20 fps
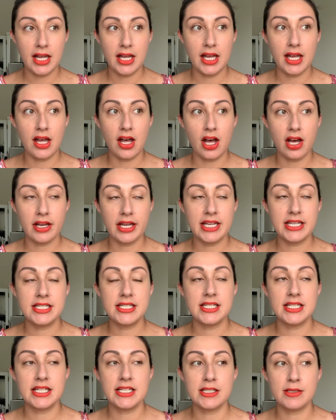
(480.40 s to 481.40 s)
August
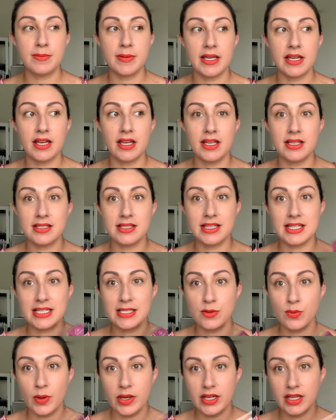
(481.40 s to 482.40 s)
is because this
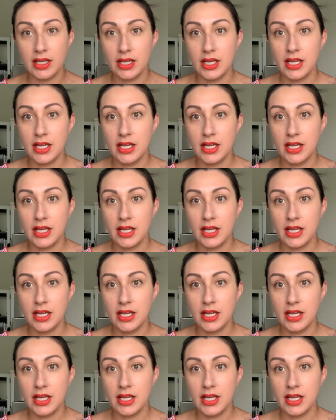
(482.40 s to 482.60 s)
one